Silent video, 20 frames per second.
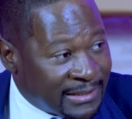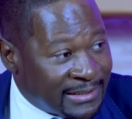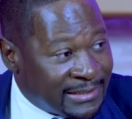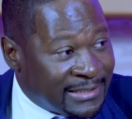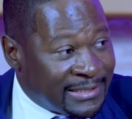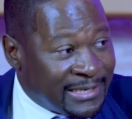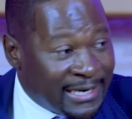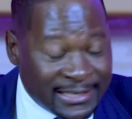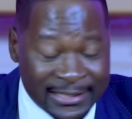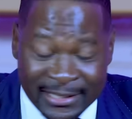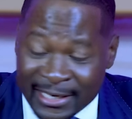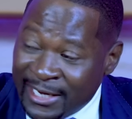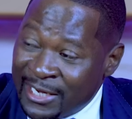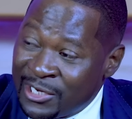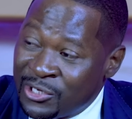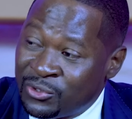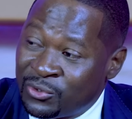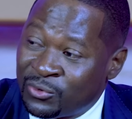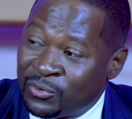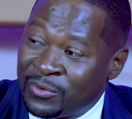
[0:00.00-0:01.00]
straight
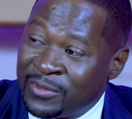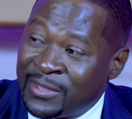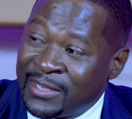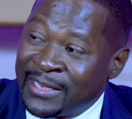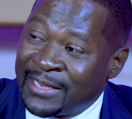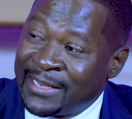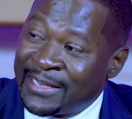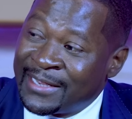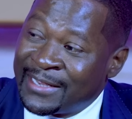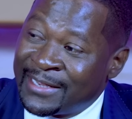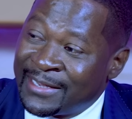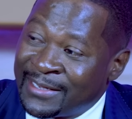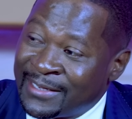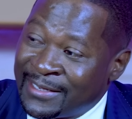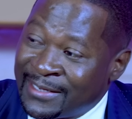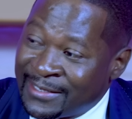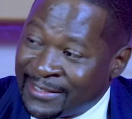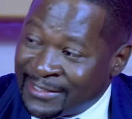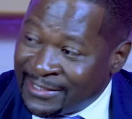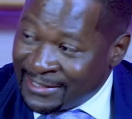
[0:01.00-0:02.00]
into the
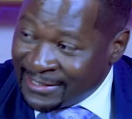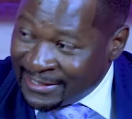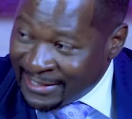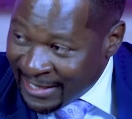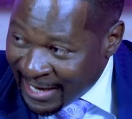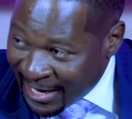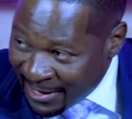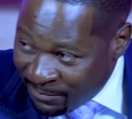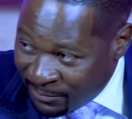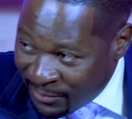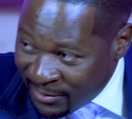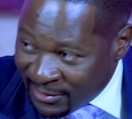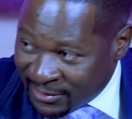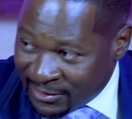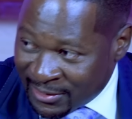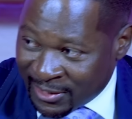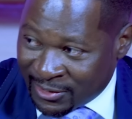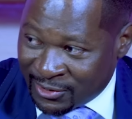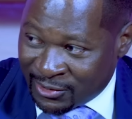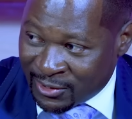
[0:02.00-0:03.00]
CIP
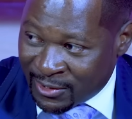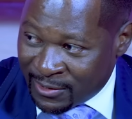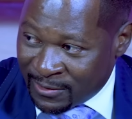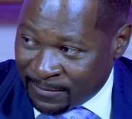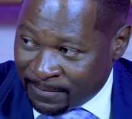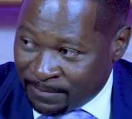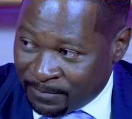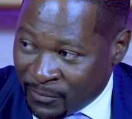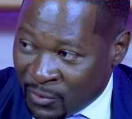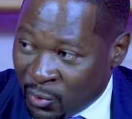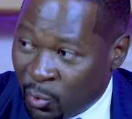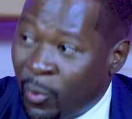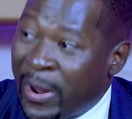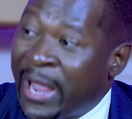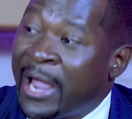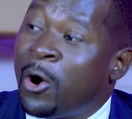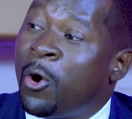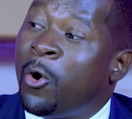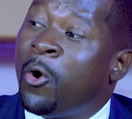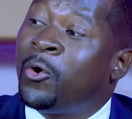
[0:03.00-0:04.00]
section
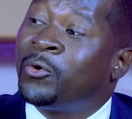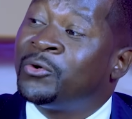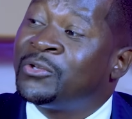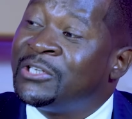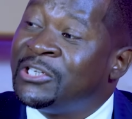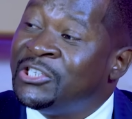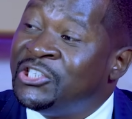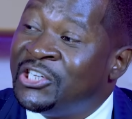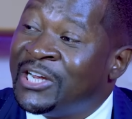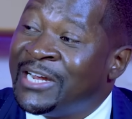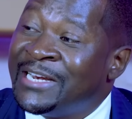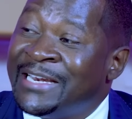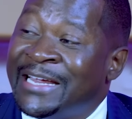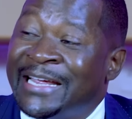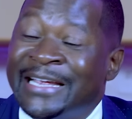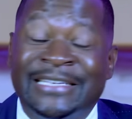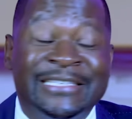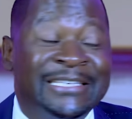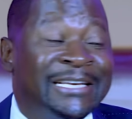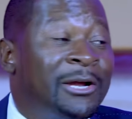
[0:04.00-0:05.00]
where oxygen
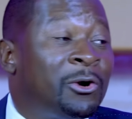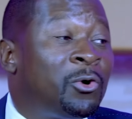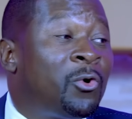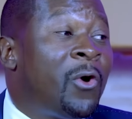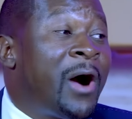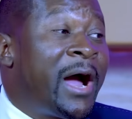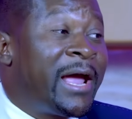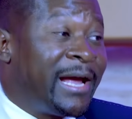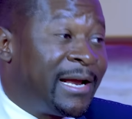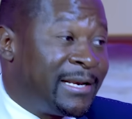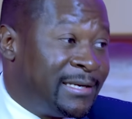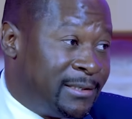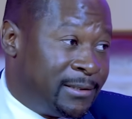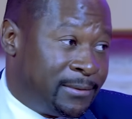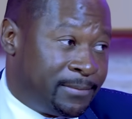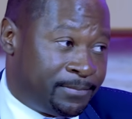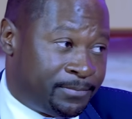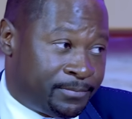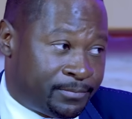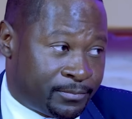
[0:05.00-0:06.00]
is required.
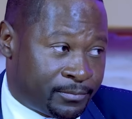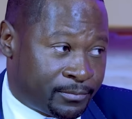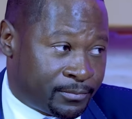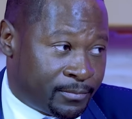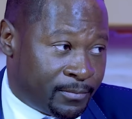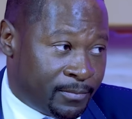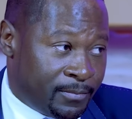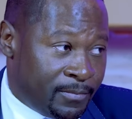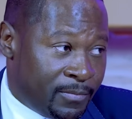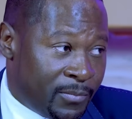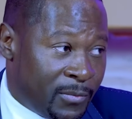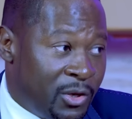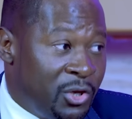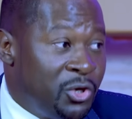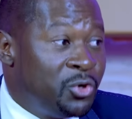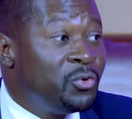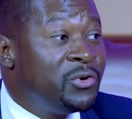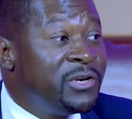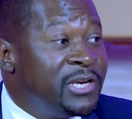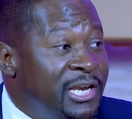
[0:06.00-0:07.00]

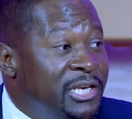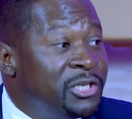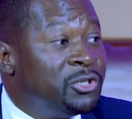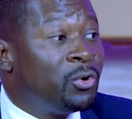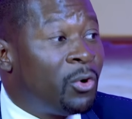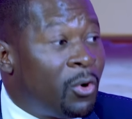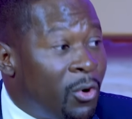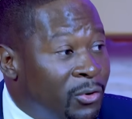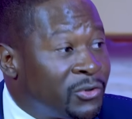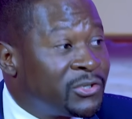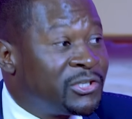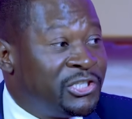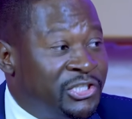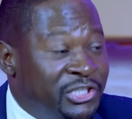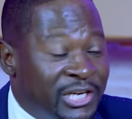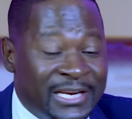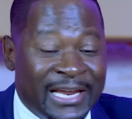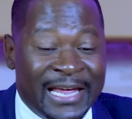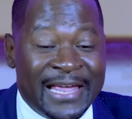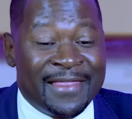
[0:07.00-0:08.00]
You need
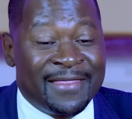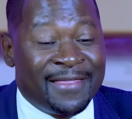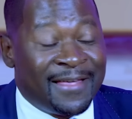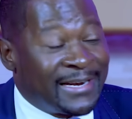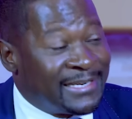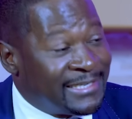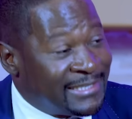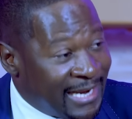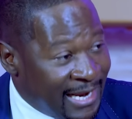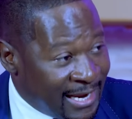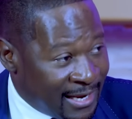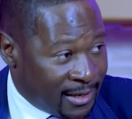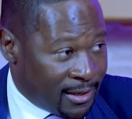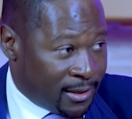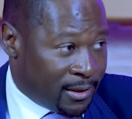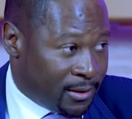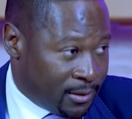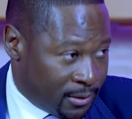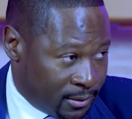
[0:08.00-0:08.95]
oxygen in that tank